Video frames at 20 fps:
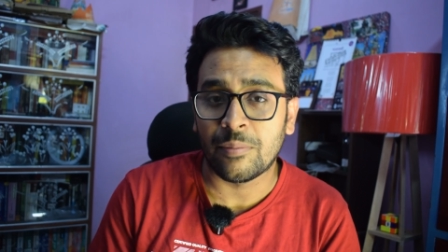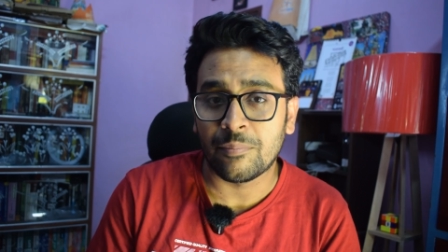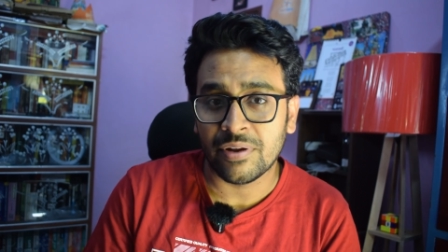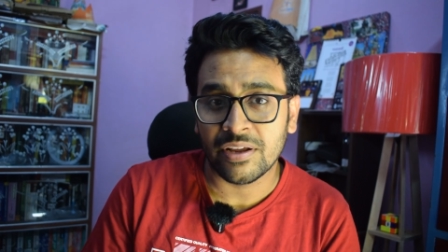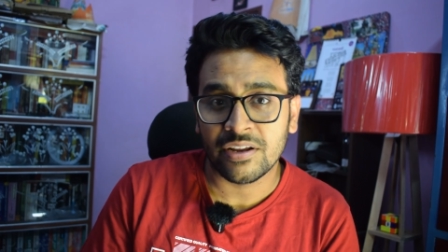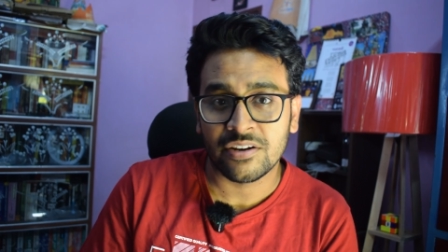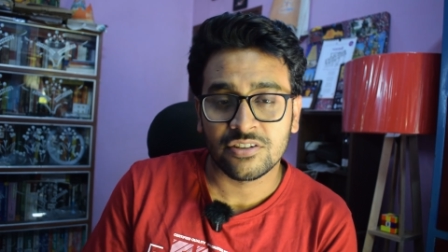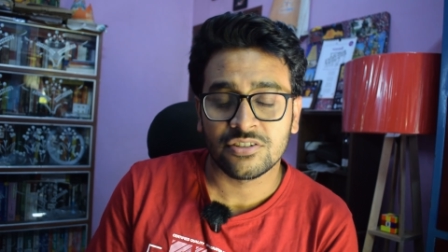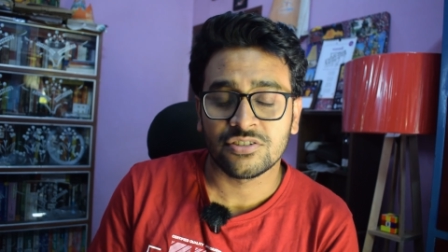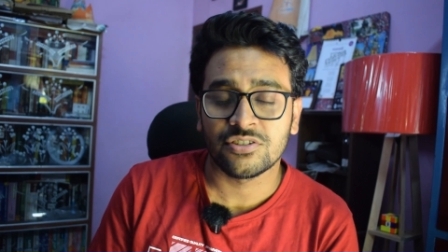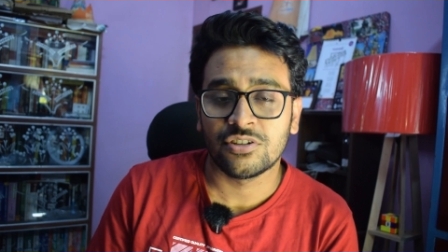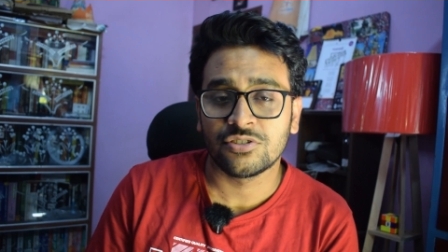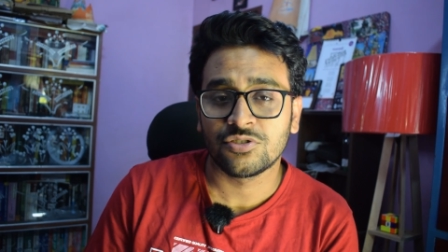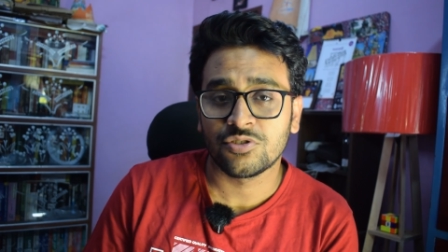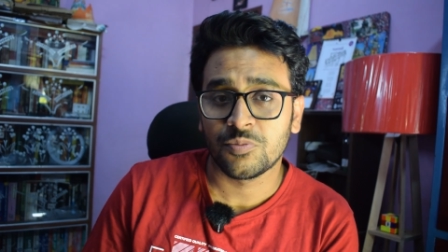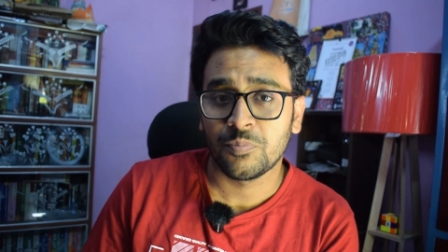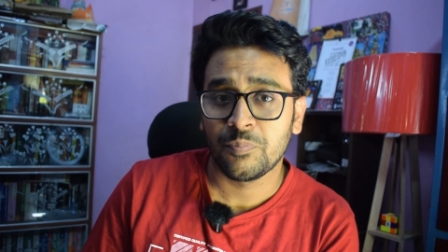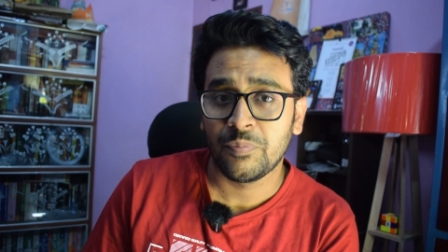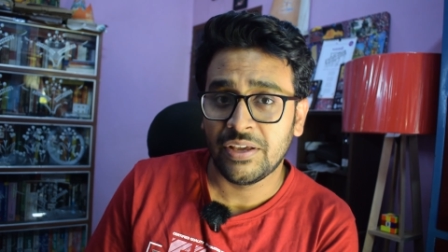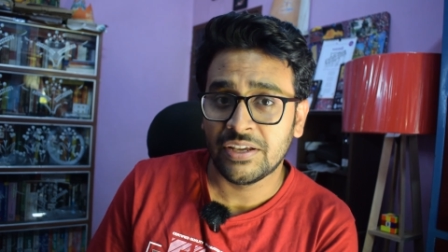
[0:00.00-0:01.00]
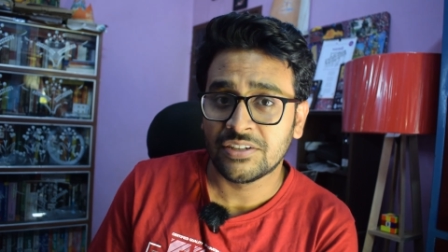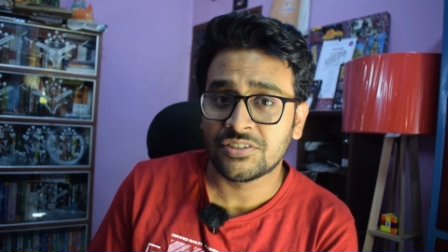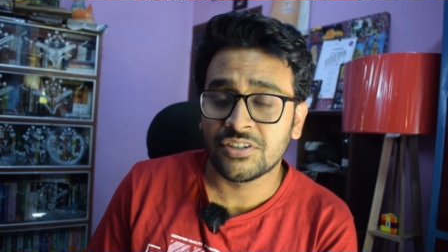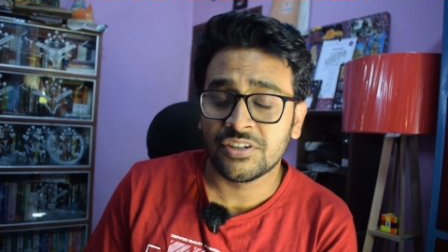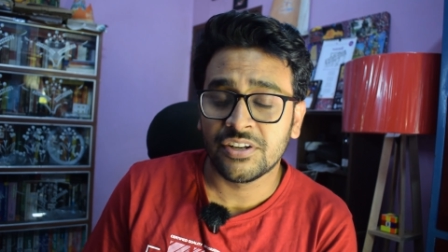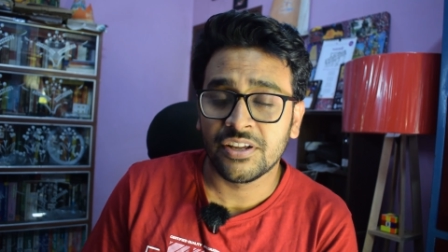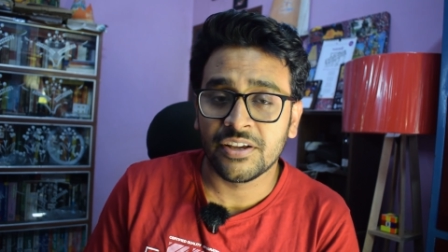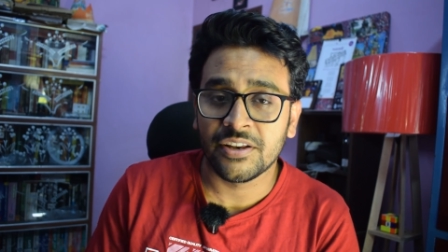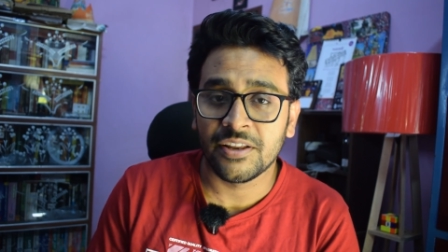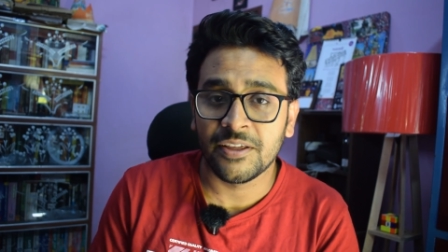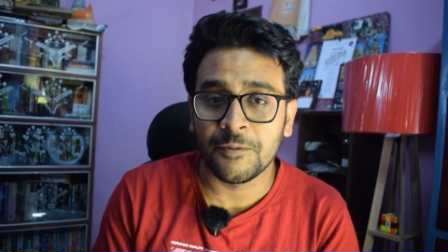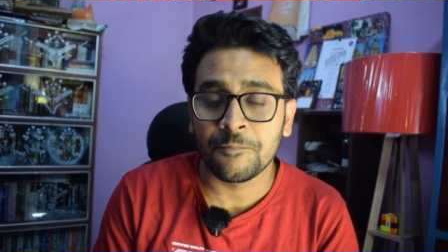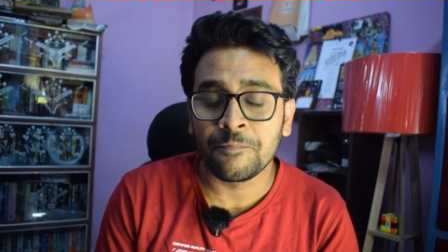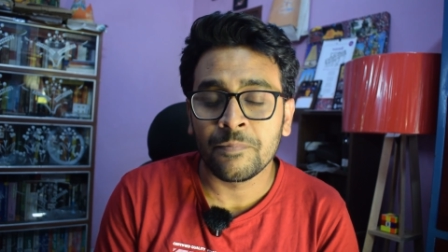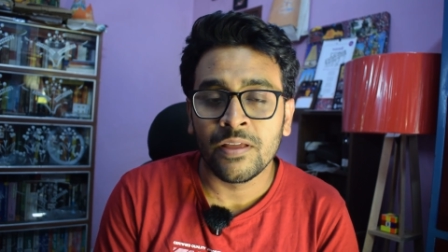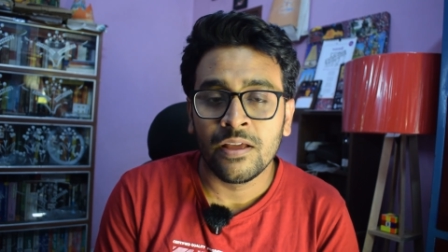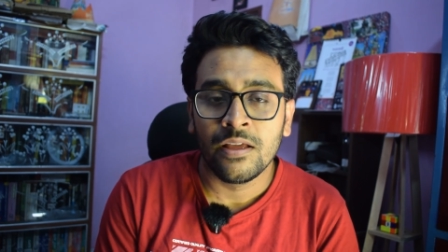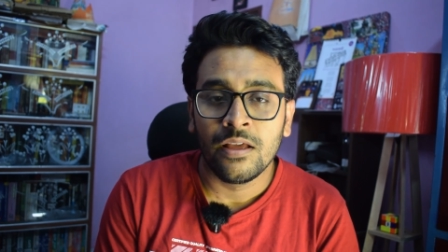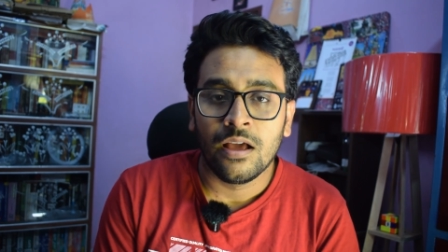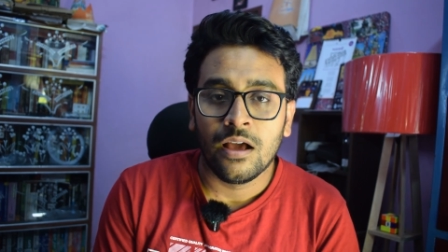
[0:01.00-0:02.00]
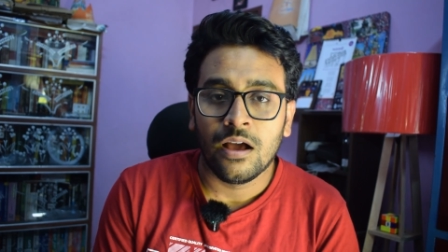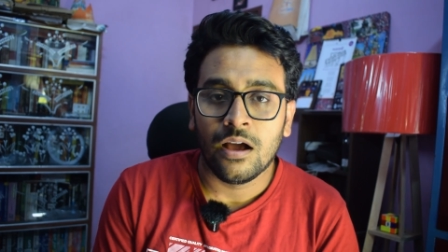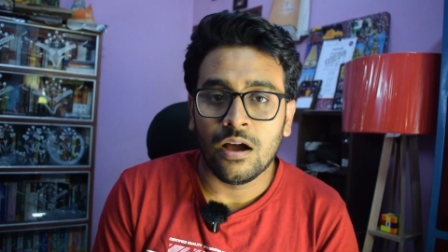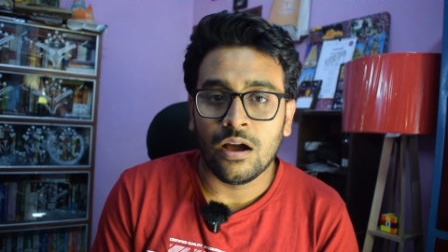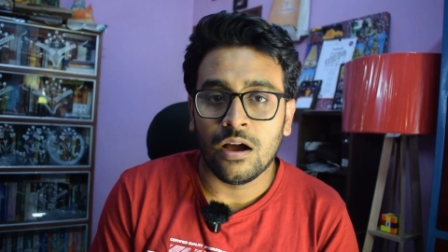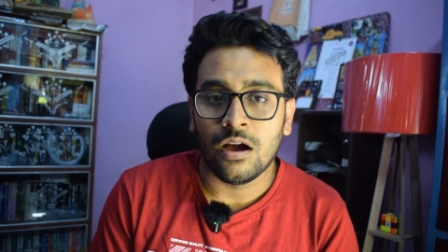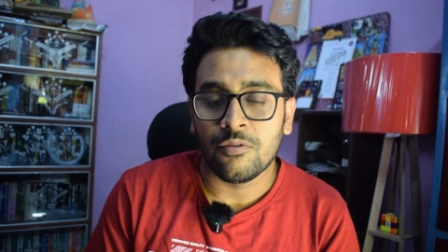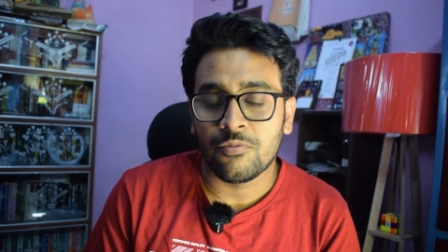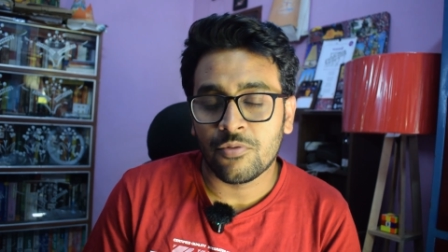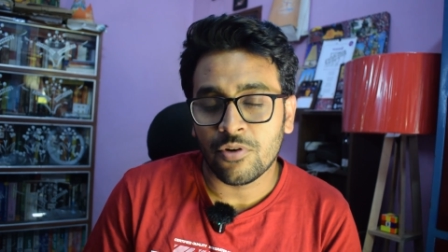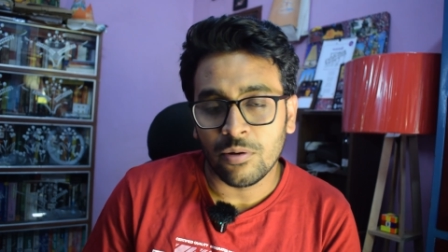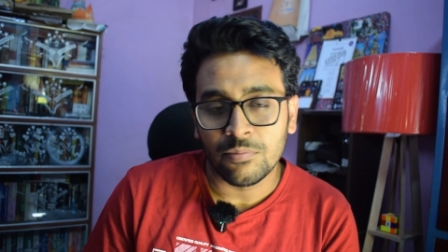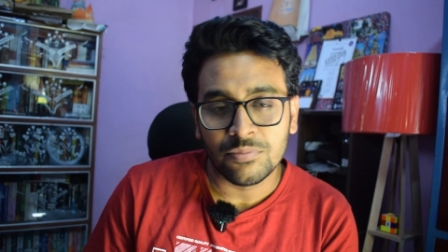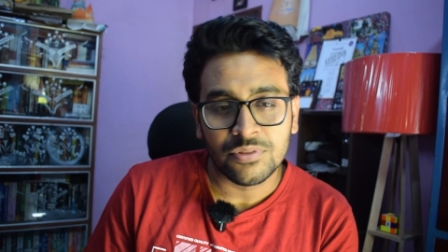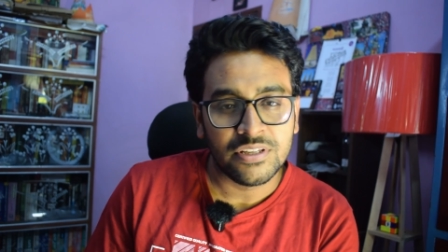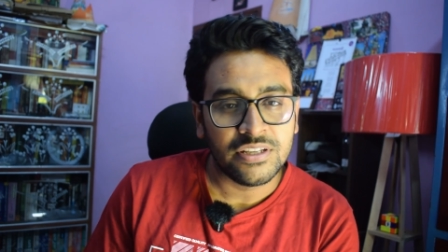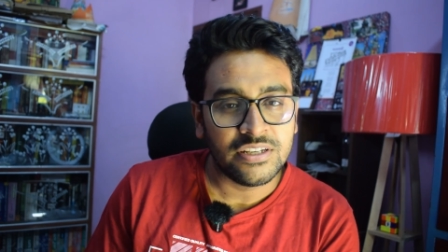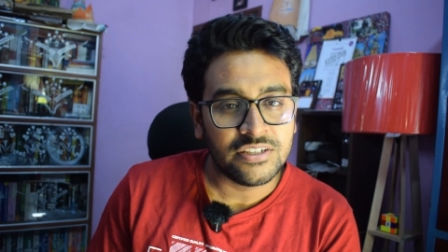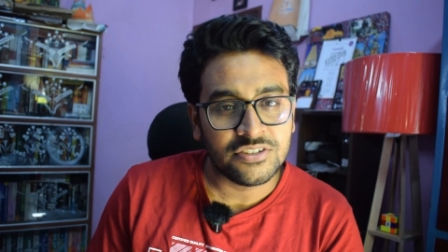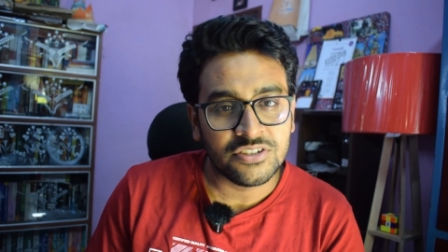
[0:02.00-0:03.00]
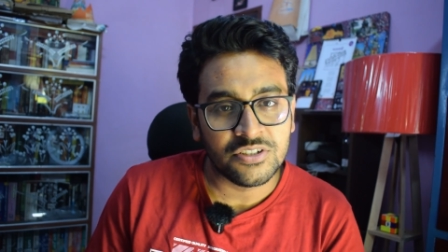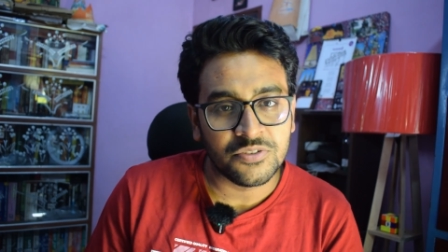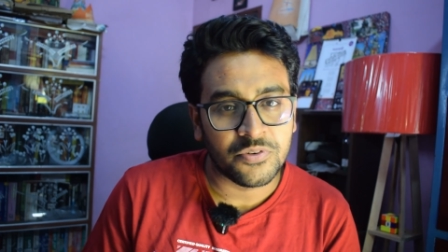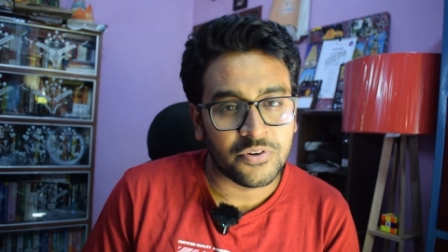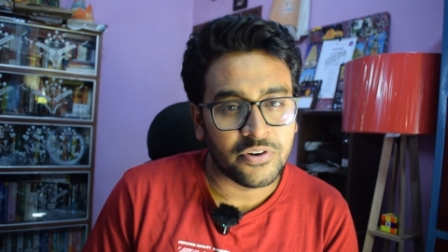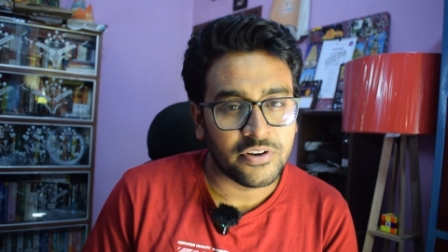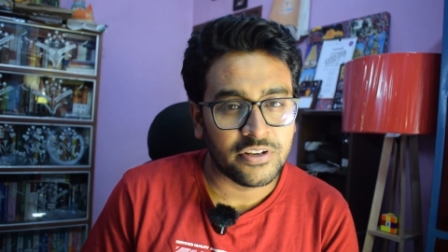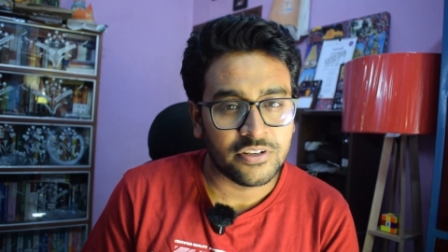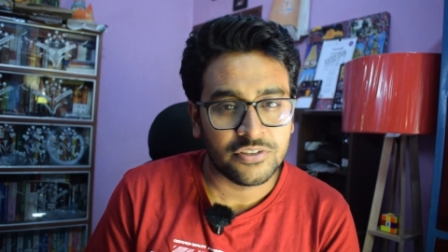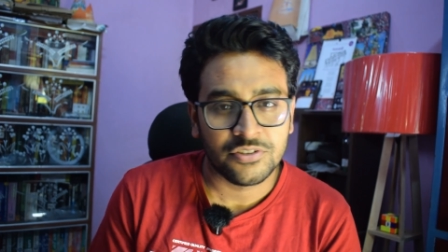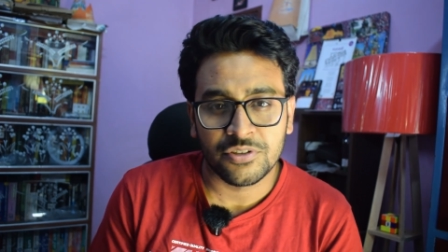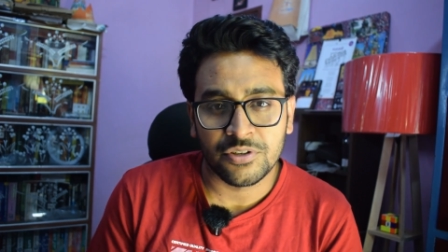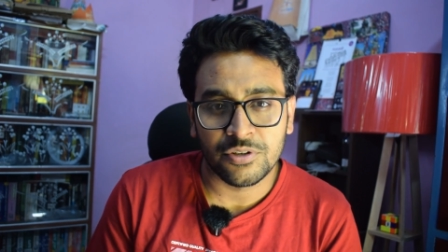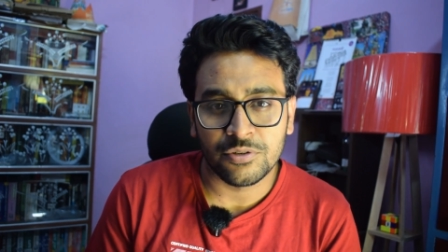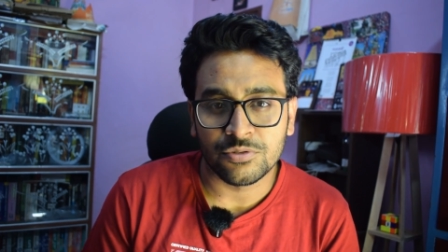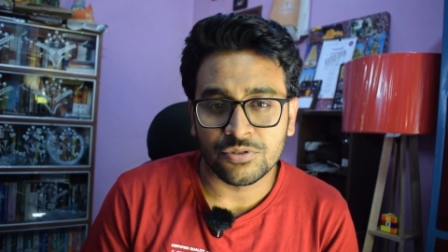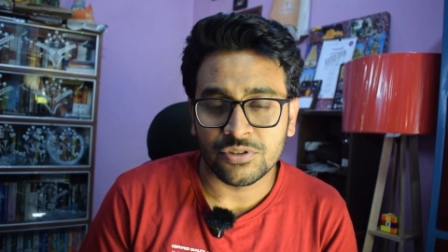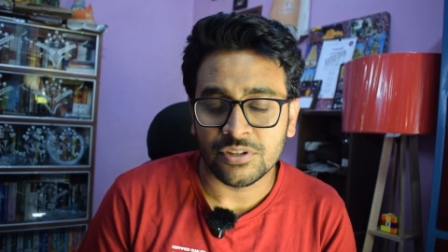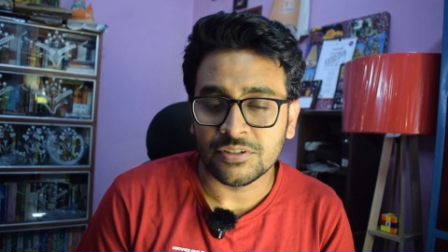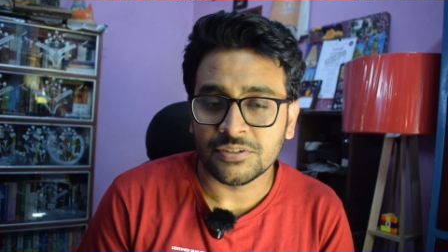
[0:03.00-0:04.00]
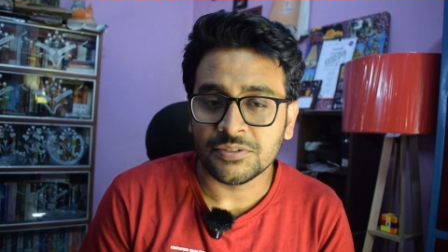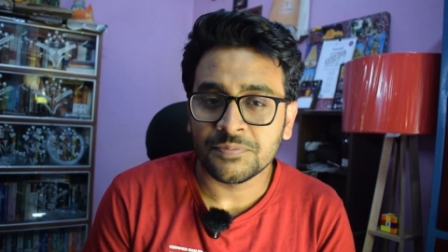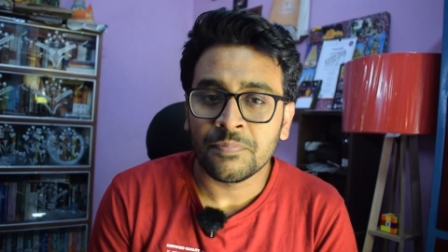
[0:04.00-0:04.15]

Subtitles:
MTech research or PhD degree from these different institutions.